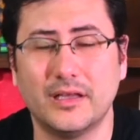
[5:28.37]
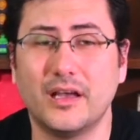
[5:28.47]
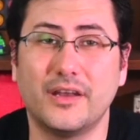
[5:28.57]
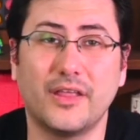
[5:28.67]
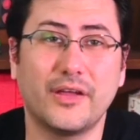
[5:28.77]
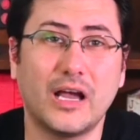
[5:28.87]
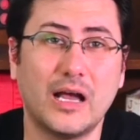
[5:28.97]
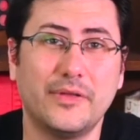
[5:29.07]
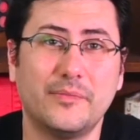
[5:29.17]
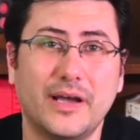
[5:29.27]
Another
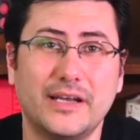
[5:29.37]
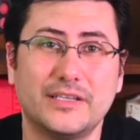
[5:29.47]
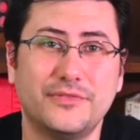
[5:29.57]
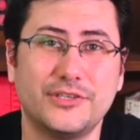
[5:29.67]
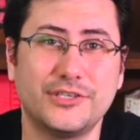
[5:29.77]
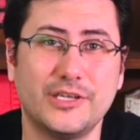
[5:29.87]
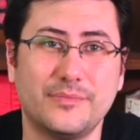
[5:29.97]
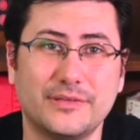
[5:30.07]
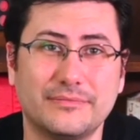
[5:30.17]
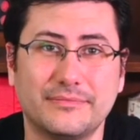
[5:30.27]
hobby of mine is fish
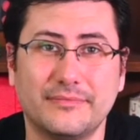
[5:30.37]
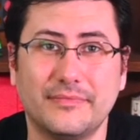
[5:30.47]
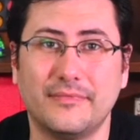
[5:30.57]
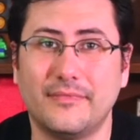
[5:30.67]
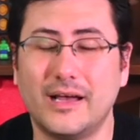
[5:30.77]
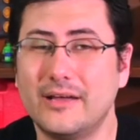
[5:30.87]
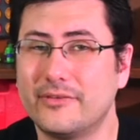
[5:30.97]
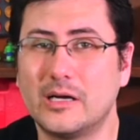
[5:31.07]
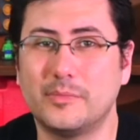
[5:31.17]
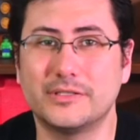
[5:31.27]
keeping. I have a
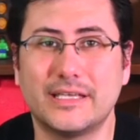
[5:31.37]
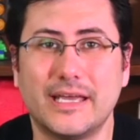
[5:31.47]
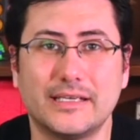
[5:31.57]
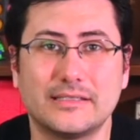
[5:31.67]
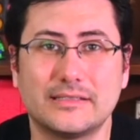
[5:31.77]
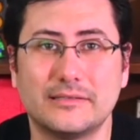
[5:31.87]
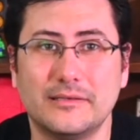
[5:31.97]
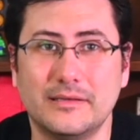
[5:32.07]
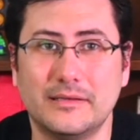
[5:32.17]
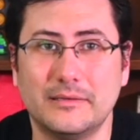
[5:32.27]
couple tanks,
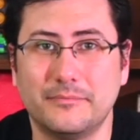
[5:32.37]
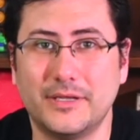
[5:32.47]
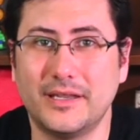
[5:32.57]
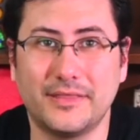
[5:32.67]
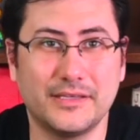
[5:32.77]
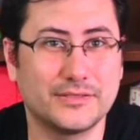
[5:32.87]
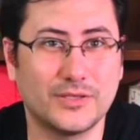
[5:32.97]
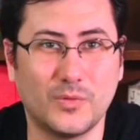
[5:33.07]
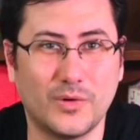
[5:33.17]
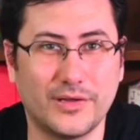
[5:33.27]
but nothing
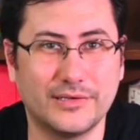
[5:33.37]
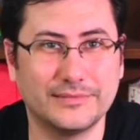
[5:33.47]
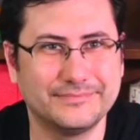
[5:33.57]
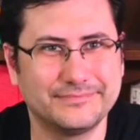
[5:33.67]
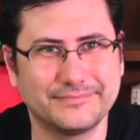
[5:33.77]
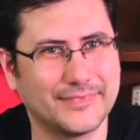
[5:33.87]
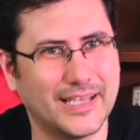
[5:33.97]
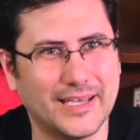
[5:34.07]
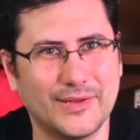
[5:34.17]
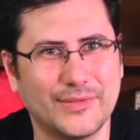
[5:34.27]
saltwater.
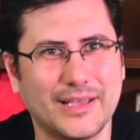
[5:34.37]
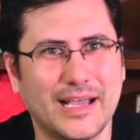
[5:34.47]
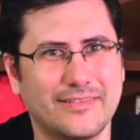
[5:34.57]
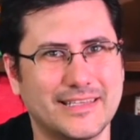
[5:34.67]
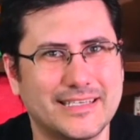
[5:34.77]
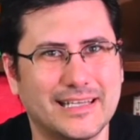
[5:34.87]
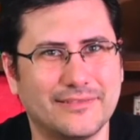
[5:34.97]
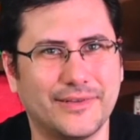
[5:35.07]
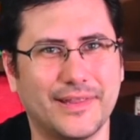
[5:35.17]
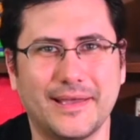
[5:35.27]
I don't think I have the
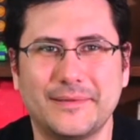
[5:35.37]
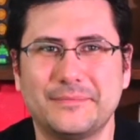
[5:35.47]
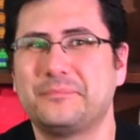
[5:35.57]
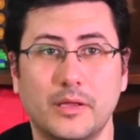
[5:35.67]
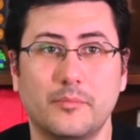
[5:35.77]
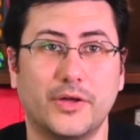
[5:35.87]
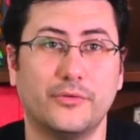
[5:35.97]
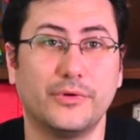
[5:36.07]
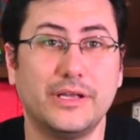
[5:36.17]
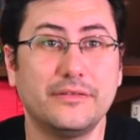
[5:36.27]
talent for that. But
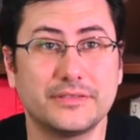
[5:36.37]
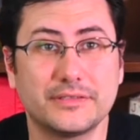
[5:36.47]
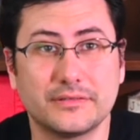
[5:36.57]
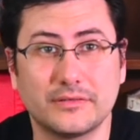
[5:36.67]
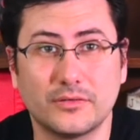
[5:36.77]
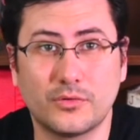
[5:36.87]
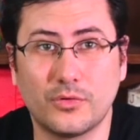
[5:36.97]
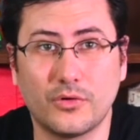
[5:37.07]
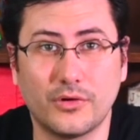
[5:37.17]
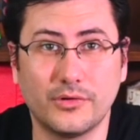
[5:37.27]
reefs,
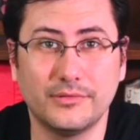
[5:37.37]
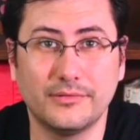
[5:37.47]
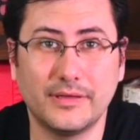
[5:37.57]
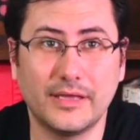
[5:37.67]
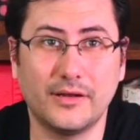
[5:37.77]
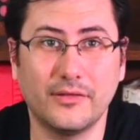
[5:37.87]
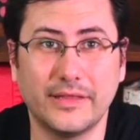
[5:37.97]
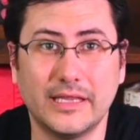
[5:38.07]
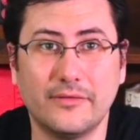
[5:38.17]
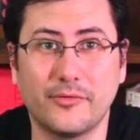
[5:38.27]
coral, and all
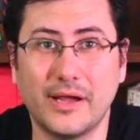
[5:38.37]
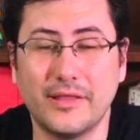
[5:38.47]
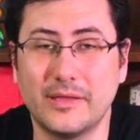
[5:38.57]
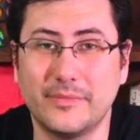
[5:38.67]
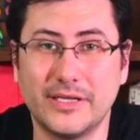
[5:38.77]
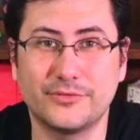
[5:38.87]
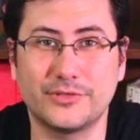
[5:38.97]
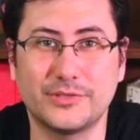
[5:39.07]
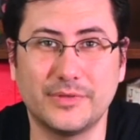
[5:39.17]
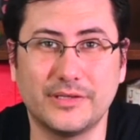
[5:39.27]
that live around them
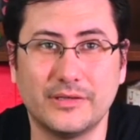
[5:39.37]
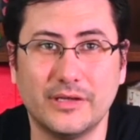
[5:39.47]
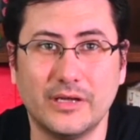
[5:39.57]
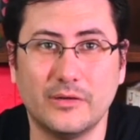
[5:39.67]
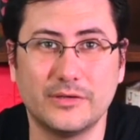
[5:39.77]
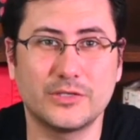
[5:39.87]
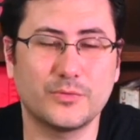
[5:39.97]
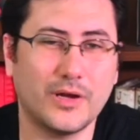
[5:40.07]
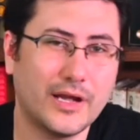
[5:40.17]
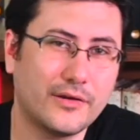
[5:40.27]
interest me, which is
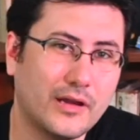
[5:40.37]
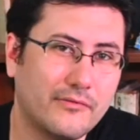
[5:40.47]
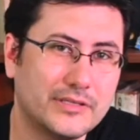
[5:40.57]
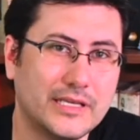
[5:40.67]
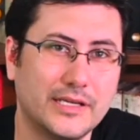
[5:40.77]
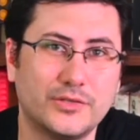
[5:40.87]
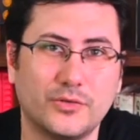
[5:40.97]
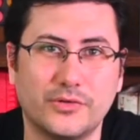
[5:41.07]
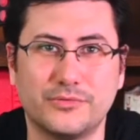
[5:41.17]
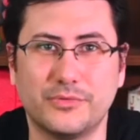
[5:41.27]
why I gravitated
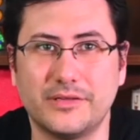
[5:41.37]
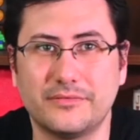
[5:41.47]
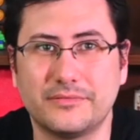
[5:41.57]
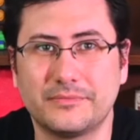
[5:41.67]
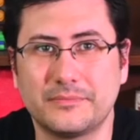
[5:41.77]
towards Reef.